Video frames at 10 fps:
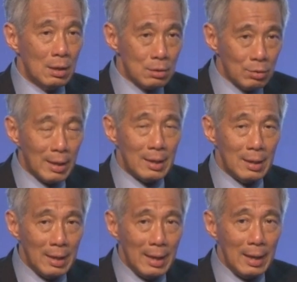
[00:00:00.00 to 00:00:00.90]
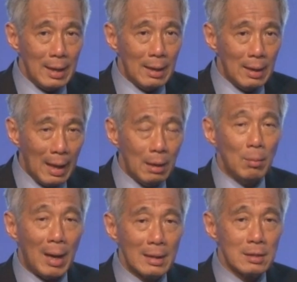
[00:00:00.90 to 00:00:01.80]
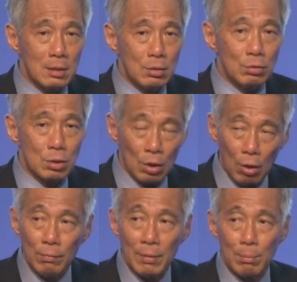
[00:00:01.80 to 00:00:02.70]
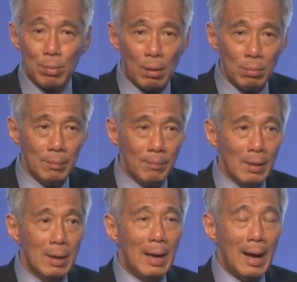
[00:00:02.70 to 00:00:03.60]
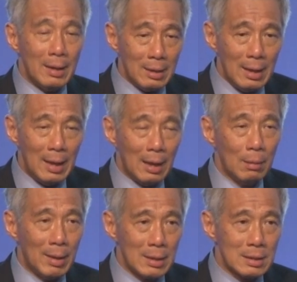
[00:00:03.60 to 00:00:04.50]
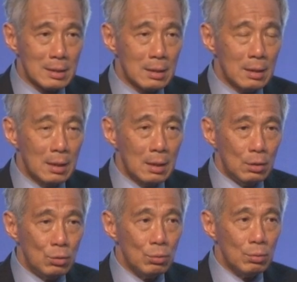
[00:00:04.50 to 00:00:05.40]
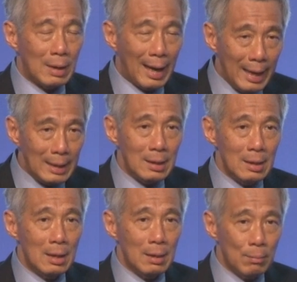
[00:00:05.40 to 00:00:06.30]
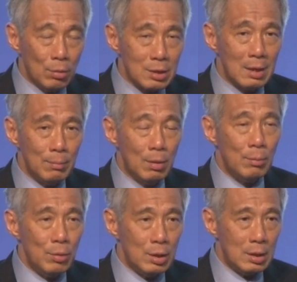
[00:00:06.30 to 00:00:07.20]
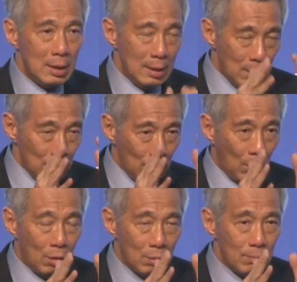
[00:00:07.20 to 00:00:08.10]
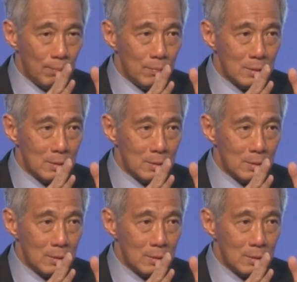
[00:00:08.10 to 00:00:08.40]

so that they help us to solve the problem, and they help us to guide the Muslim community along